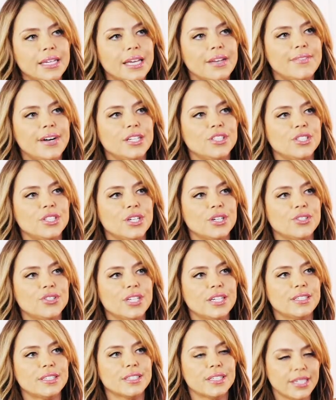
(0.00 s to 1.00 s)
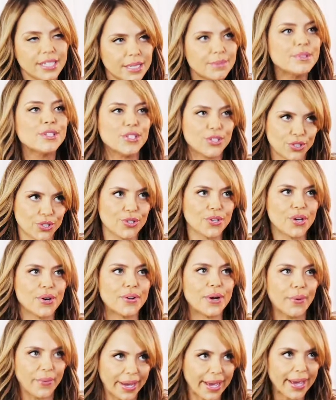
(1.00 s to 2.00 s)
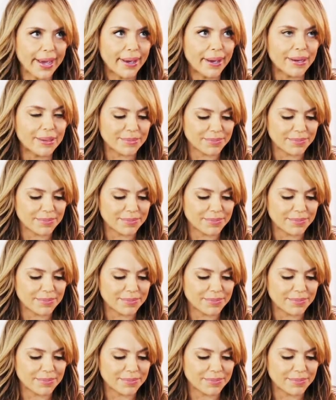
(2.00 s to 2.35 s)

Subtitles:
invite your girl Jessica and Mr. Toyota, okay?